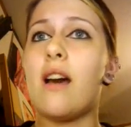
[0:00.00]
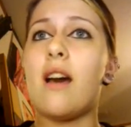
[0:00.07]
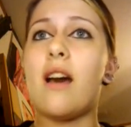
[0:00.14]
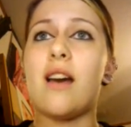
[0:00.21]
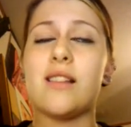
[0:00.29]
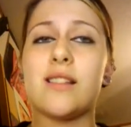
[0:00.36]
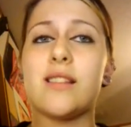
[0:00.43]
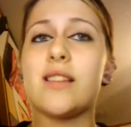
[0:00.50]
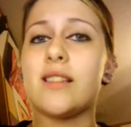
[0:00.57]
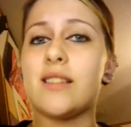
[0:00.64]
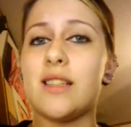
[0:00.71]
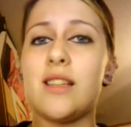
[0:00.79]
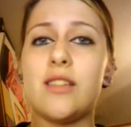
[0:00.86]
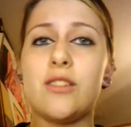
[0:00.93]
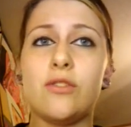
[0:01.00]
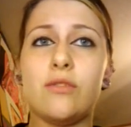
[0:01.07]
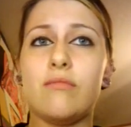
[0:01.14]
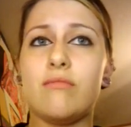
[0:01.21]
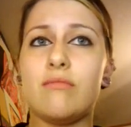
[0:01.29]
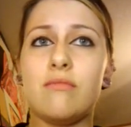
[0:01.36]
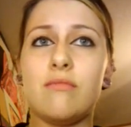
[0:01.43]
a 16
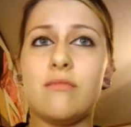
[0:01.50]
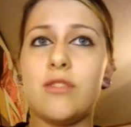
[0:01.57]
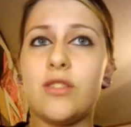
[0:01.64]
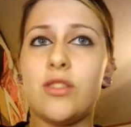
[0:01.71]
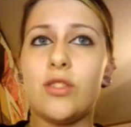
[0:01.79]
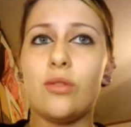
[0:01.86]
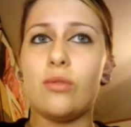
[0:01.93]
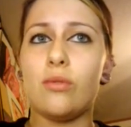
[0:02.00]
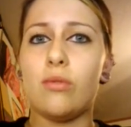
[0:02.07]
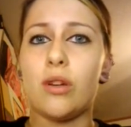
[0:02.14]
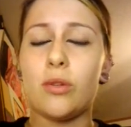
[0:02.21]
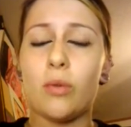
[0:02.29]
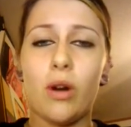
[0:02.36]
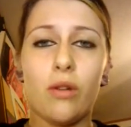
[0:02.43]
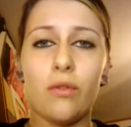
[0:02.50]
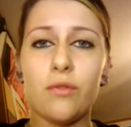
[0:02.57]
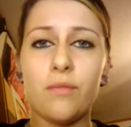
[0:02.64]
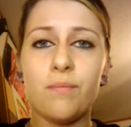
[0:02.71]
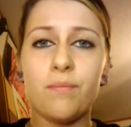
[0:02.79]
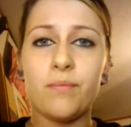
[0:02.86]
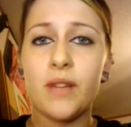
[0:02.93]
to a 12.
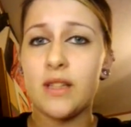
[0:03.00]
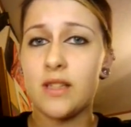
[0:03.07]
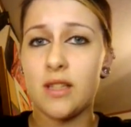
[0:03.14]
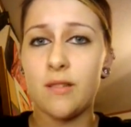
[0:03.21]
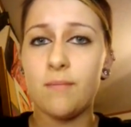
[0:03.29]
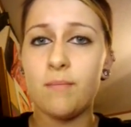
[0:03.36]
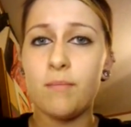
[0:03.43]
That's it.